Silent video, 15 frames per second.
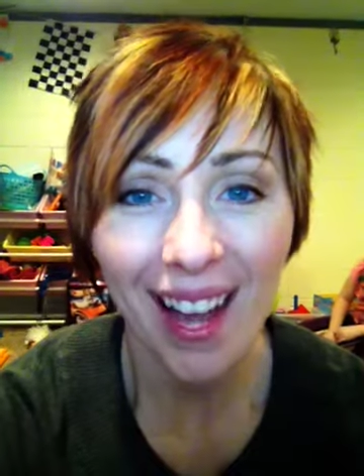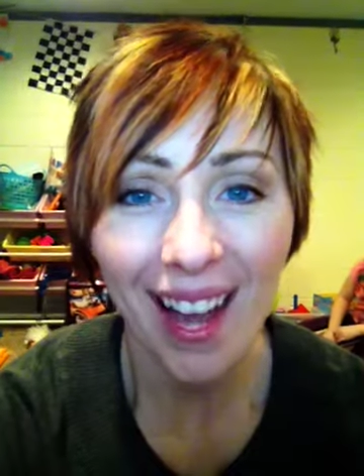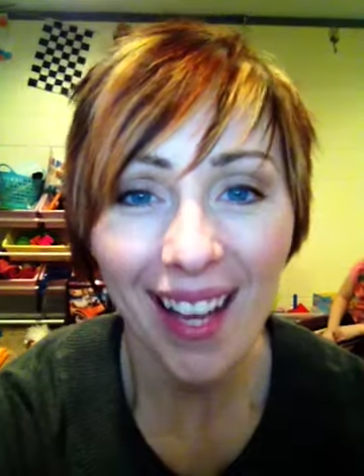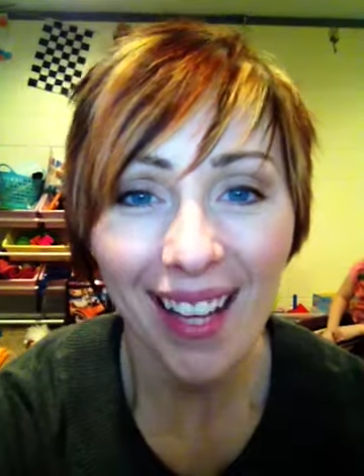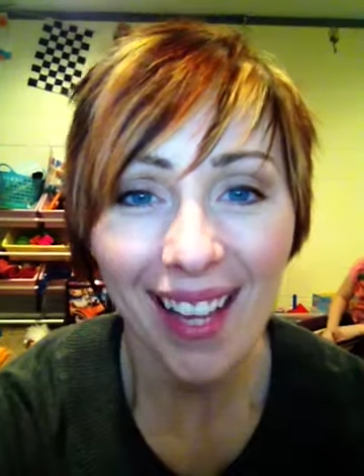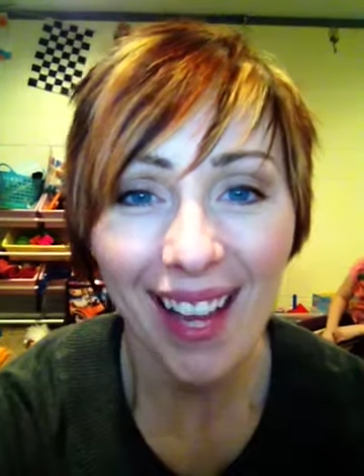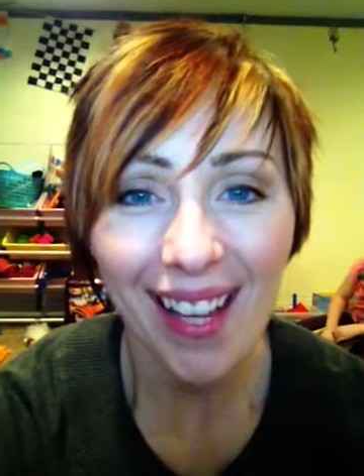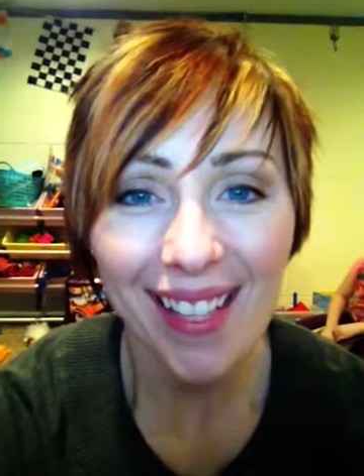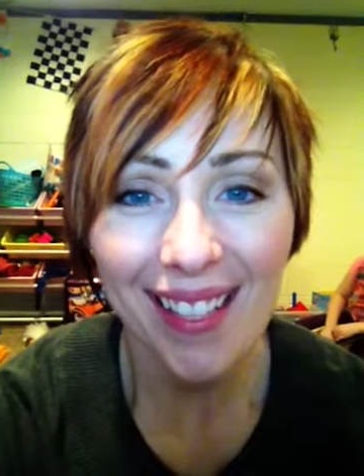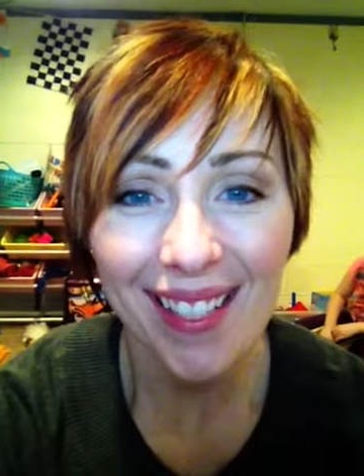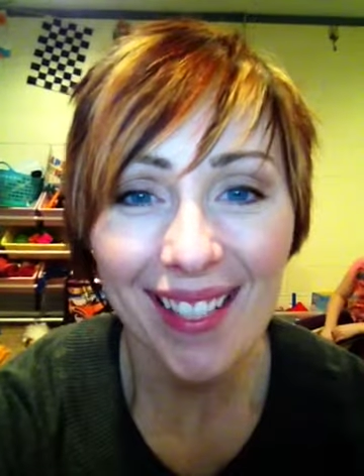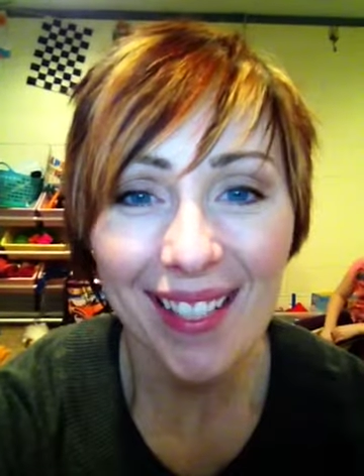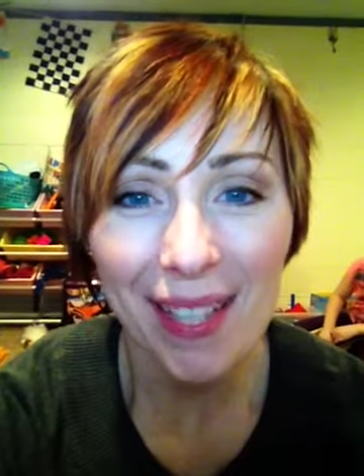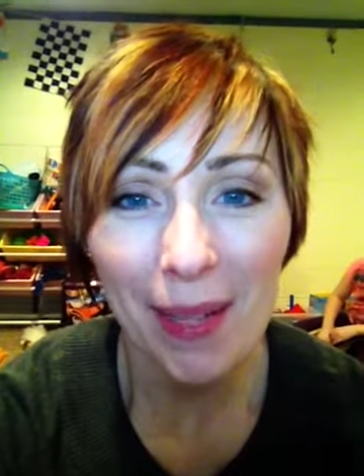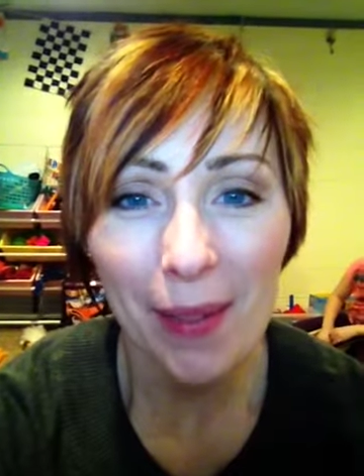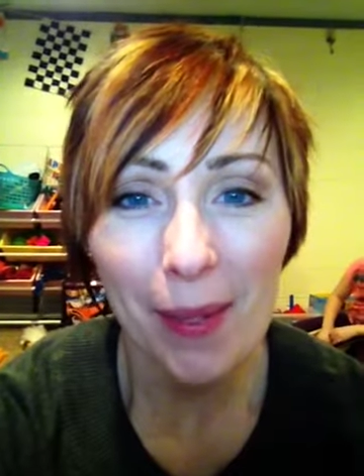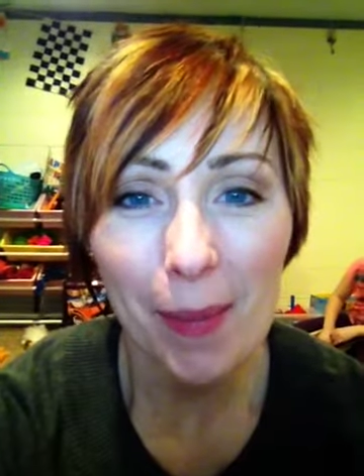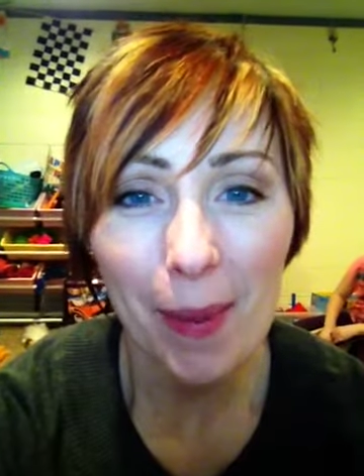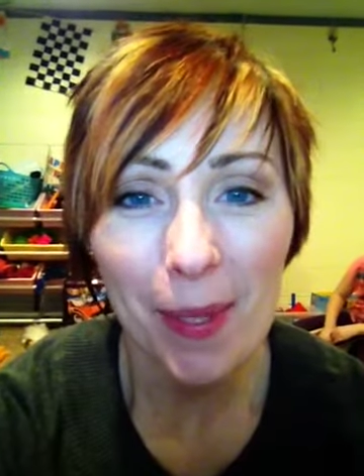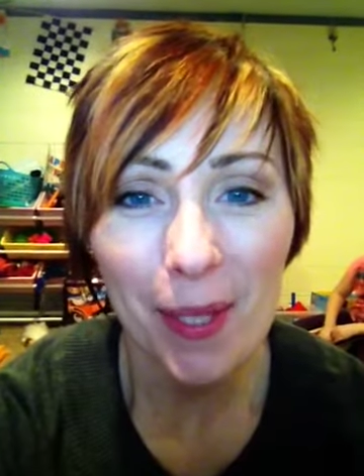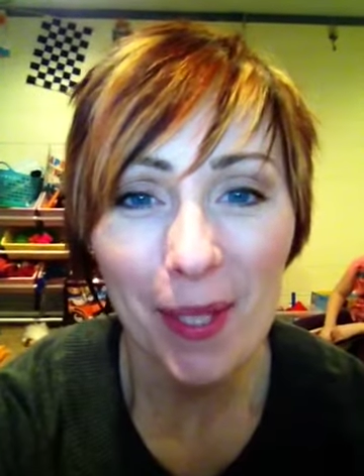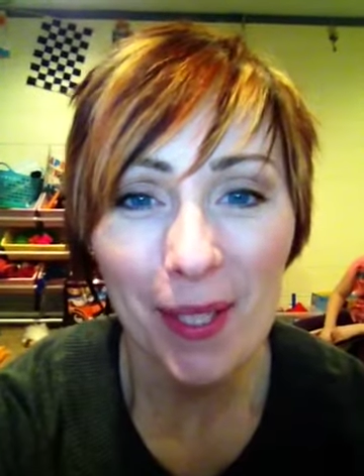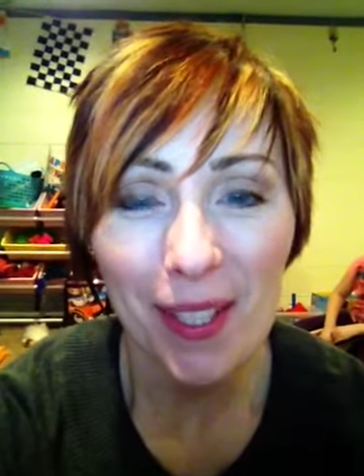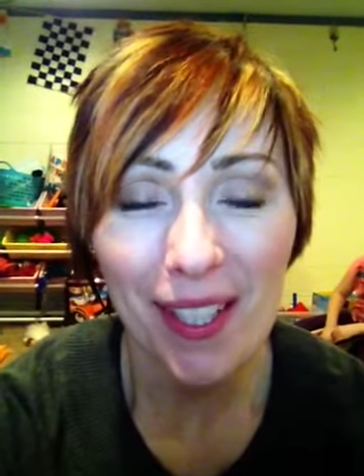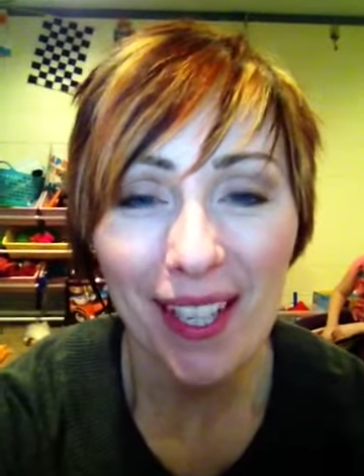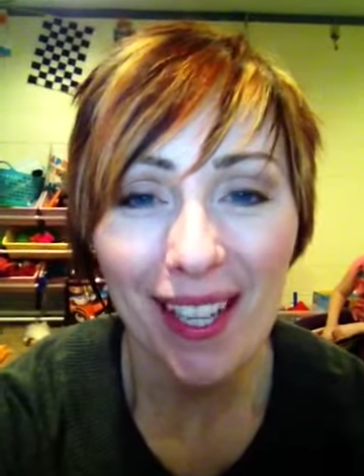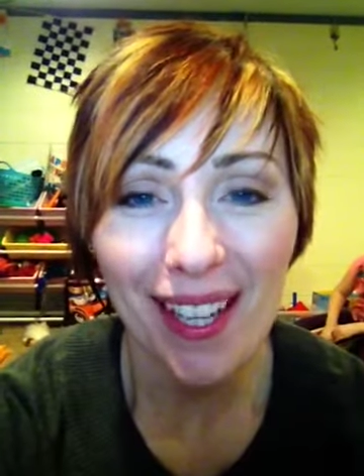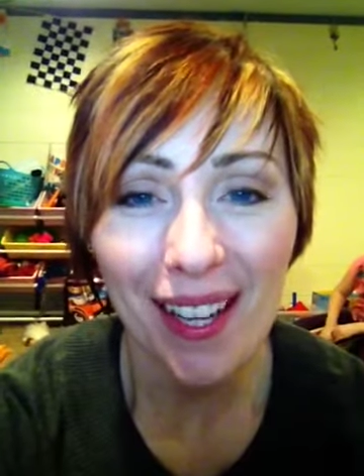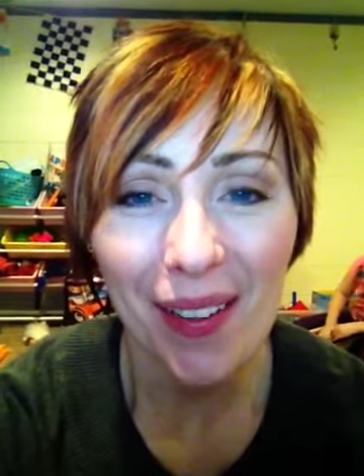Hi guys, it's Carrie Bojarski.